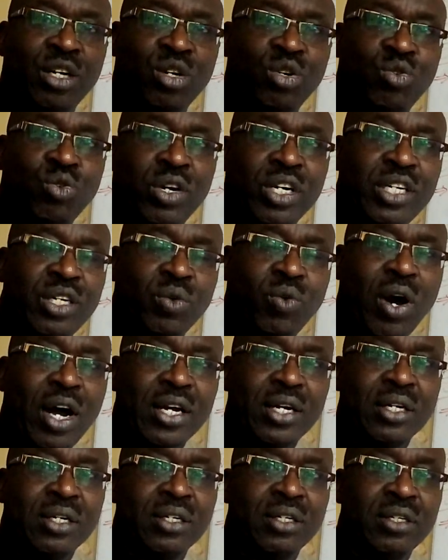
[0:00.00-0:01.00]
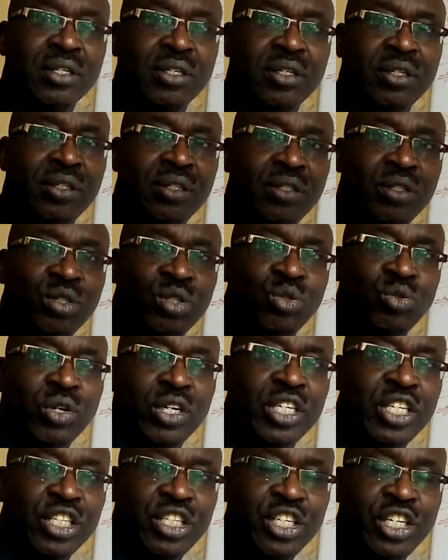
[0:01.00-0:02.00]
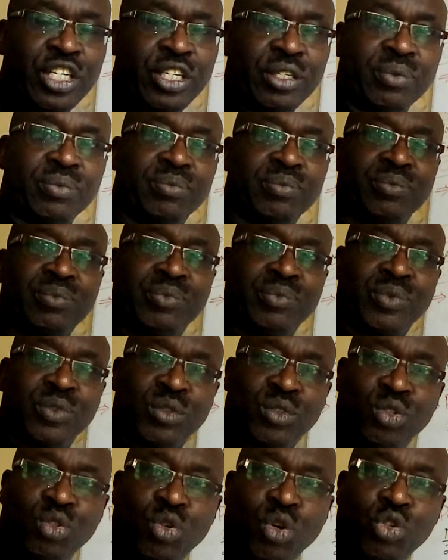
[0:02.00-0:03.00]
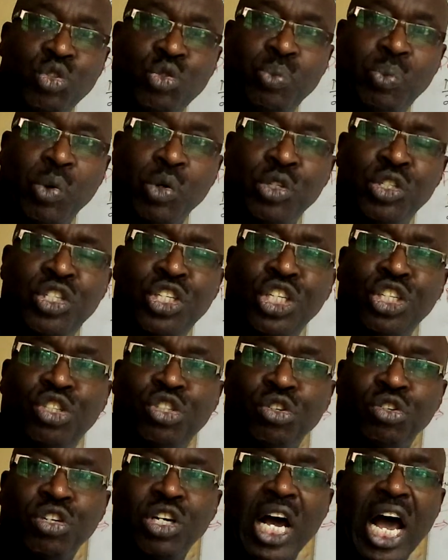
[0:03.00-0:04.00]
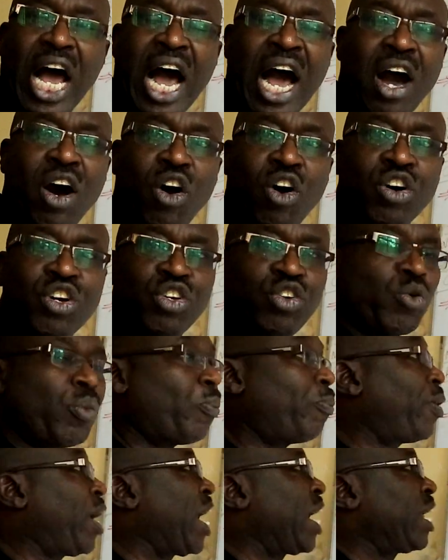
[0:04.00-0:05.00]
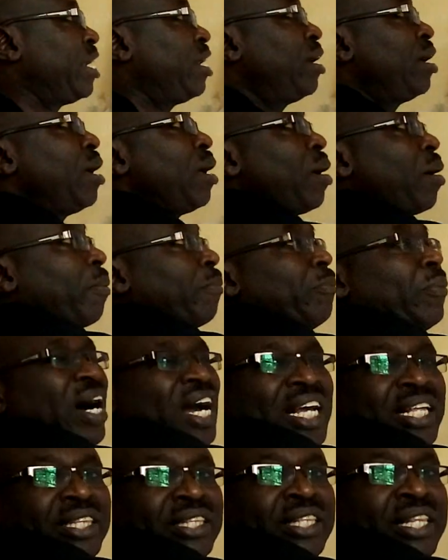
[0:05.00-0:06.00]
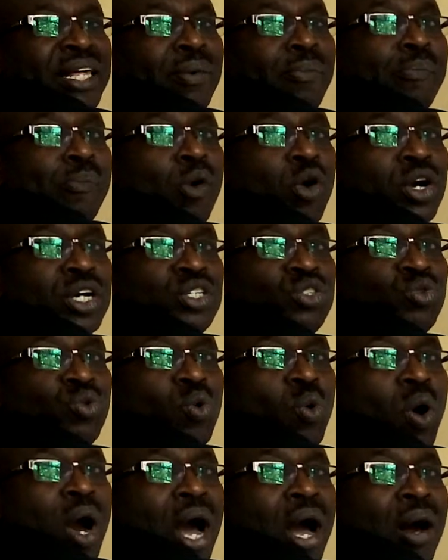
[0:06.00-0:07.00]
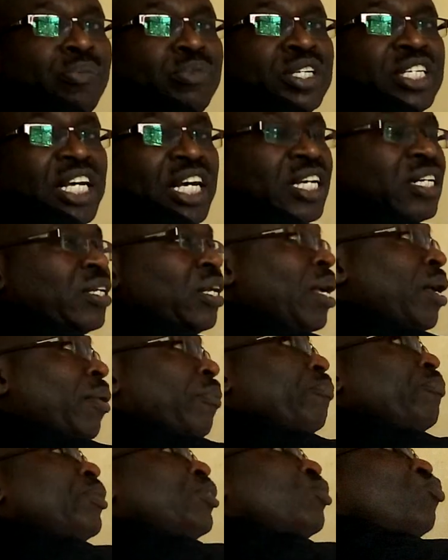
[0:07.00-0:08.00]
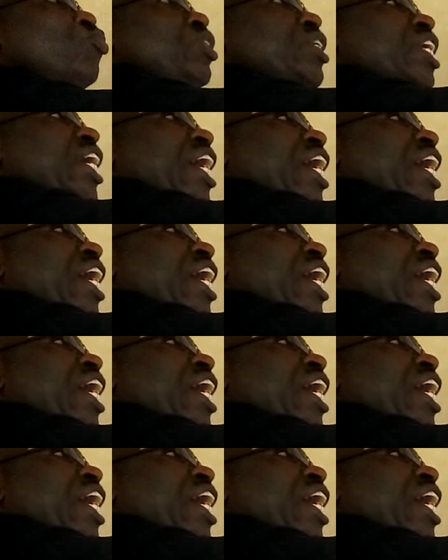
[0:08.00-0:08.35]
21, 23. Those positions are occupied by the boys who are absent between